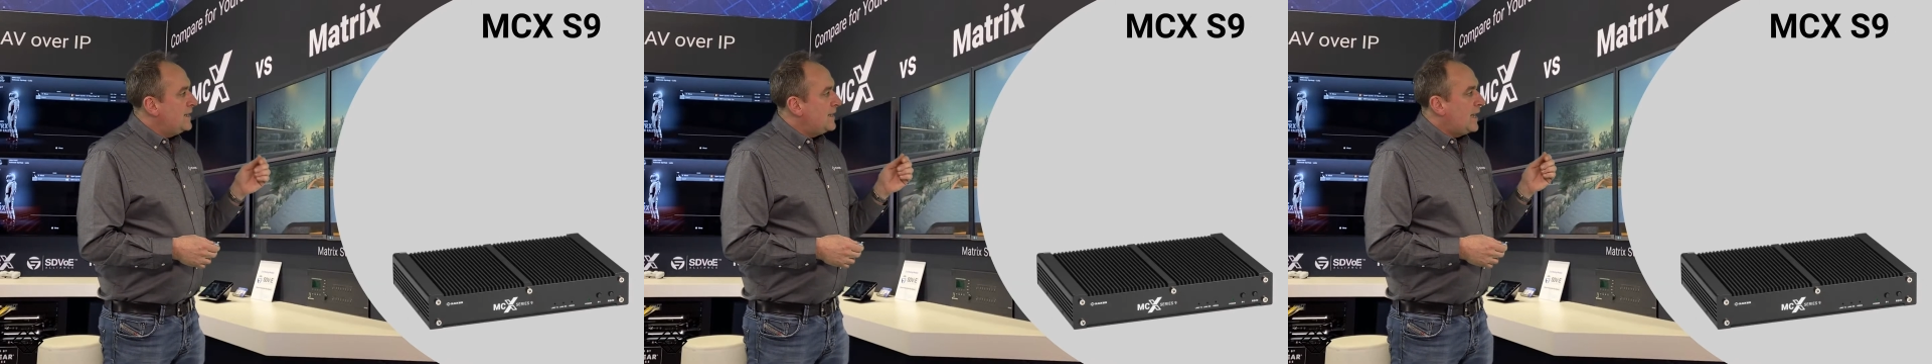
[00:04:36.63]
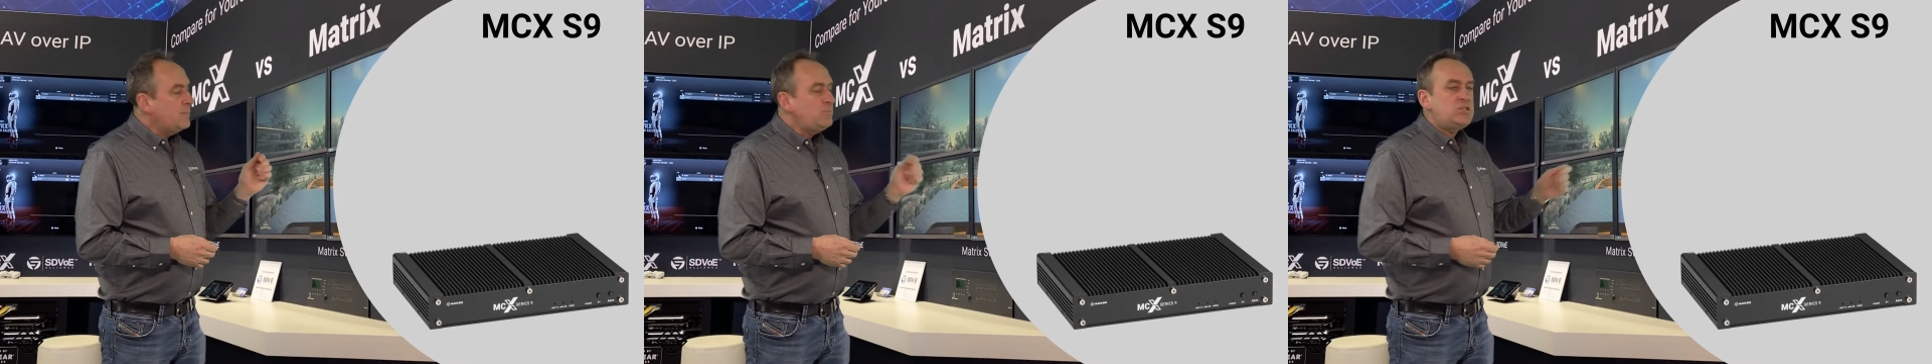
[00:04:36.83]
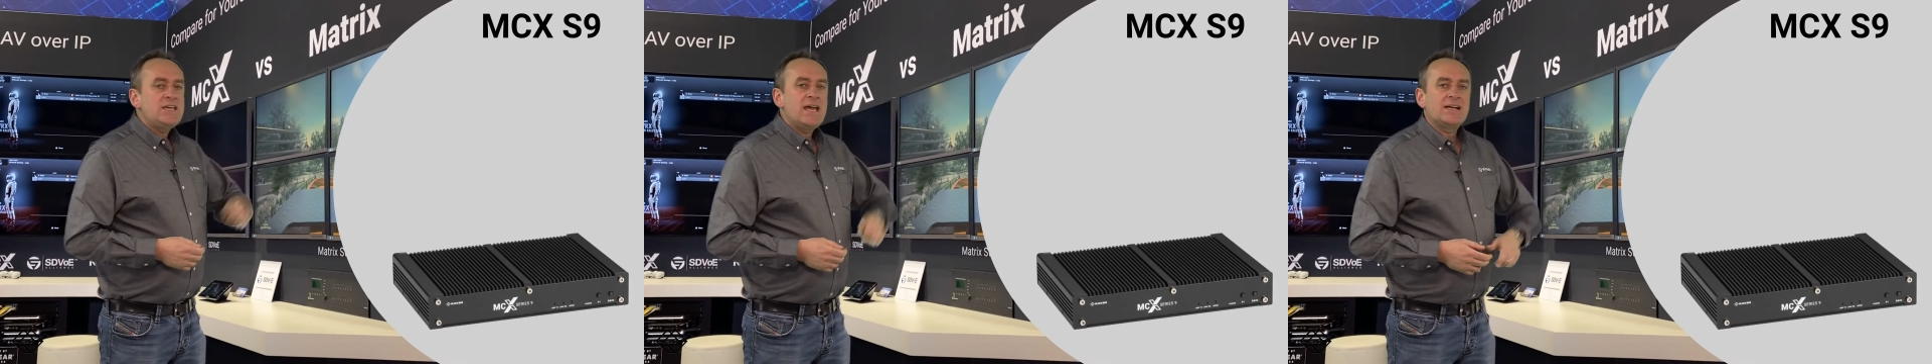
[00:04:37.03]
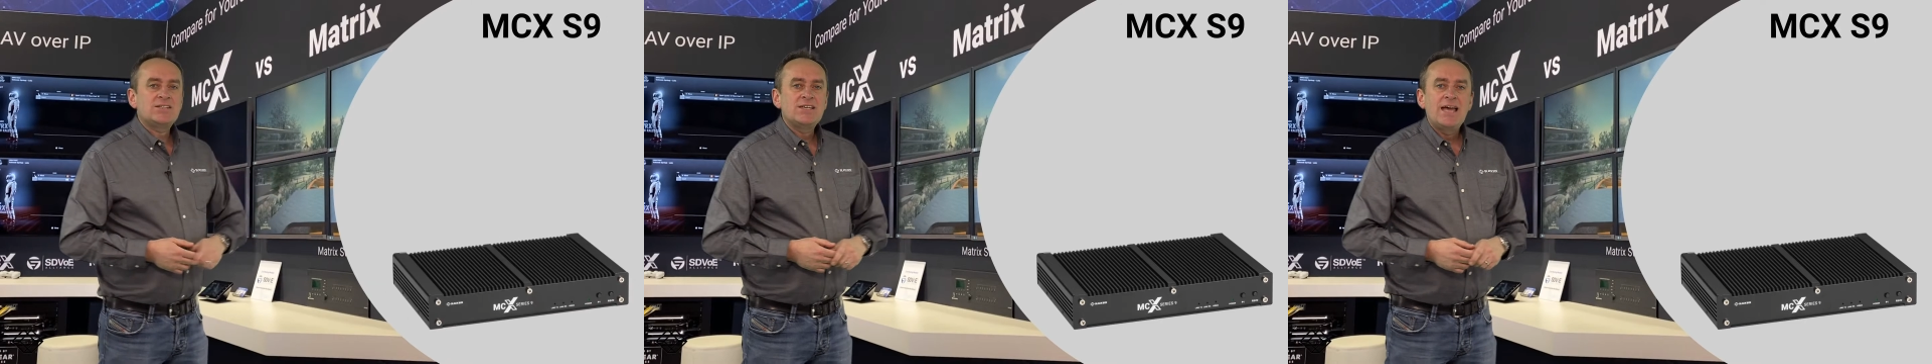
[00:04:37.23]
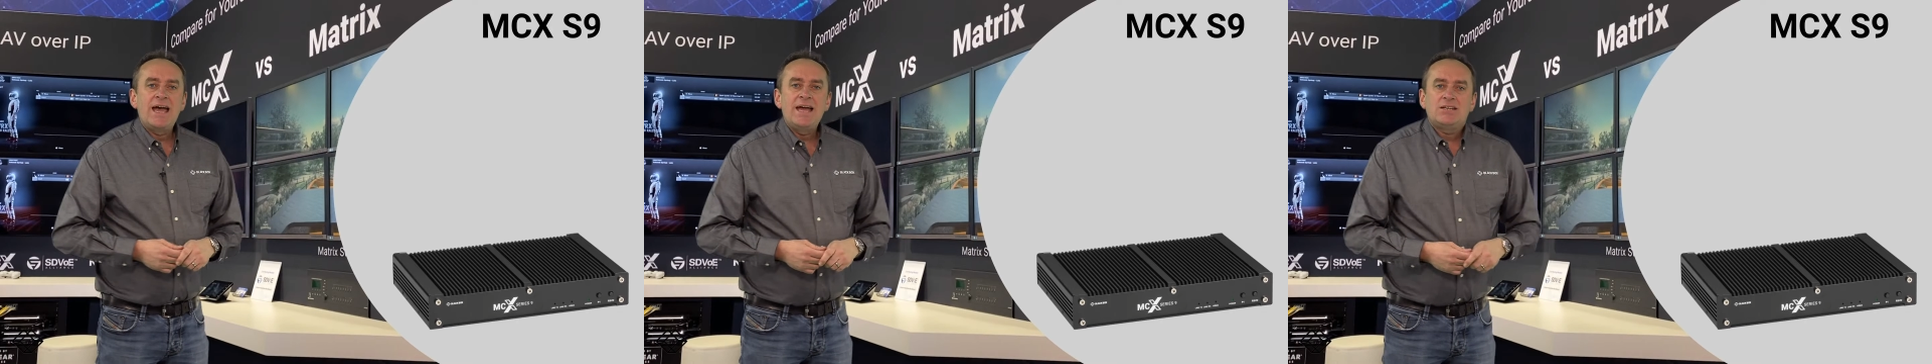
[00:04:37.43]

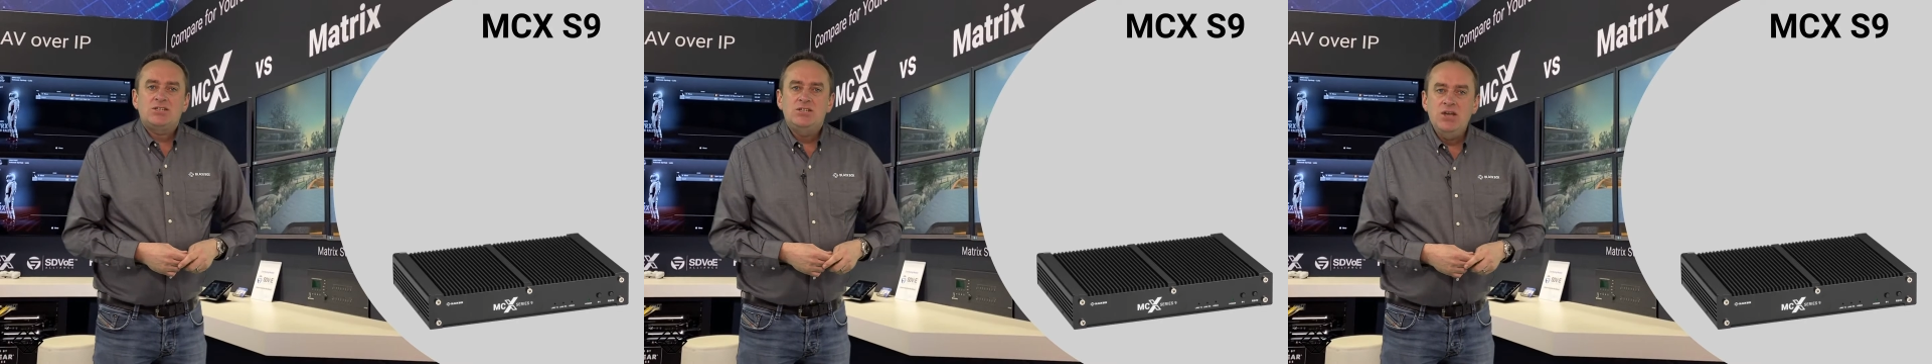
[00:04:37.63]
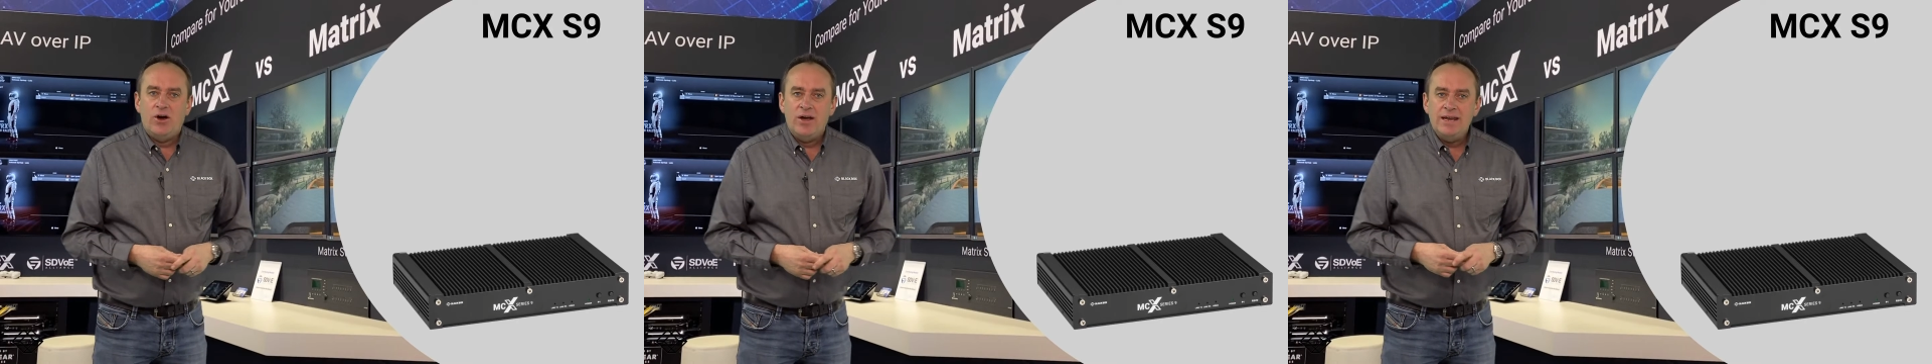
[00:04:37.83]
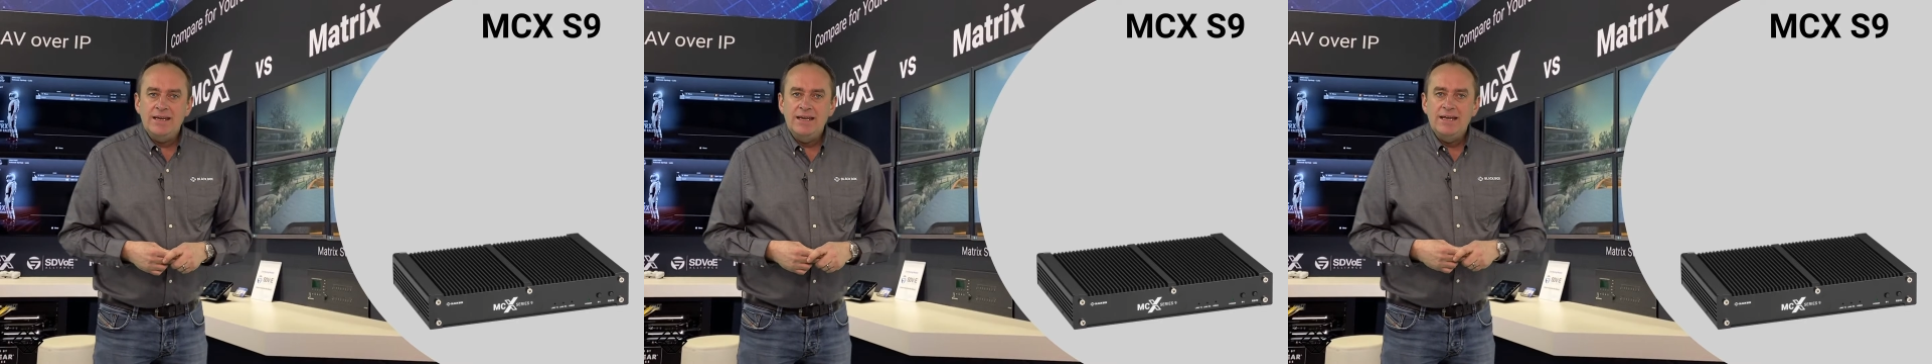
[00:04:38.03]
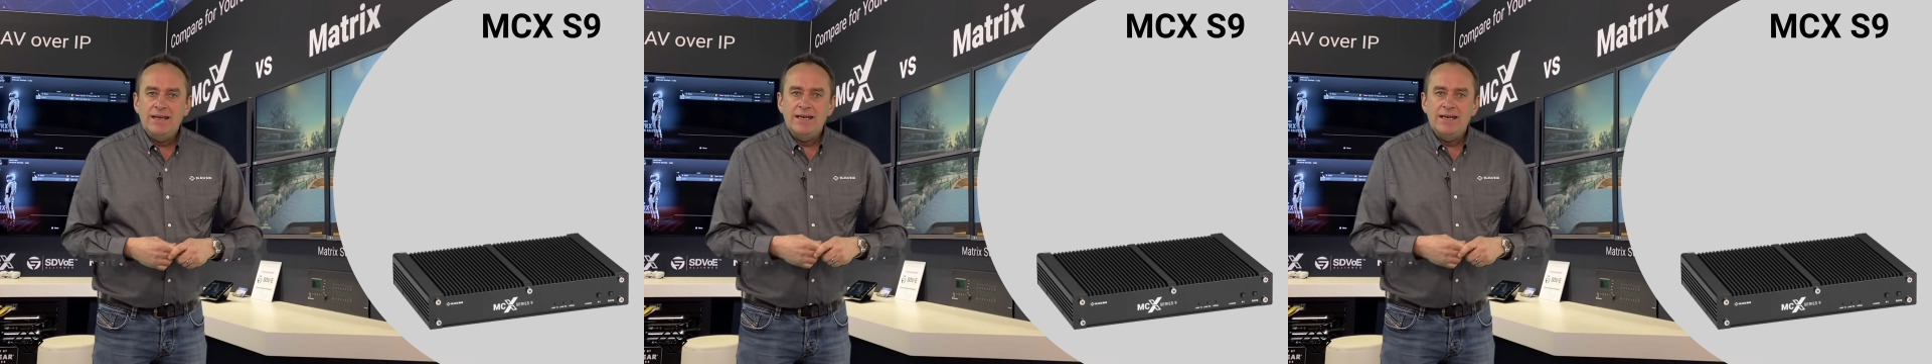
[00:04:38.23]
MCX S9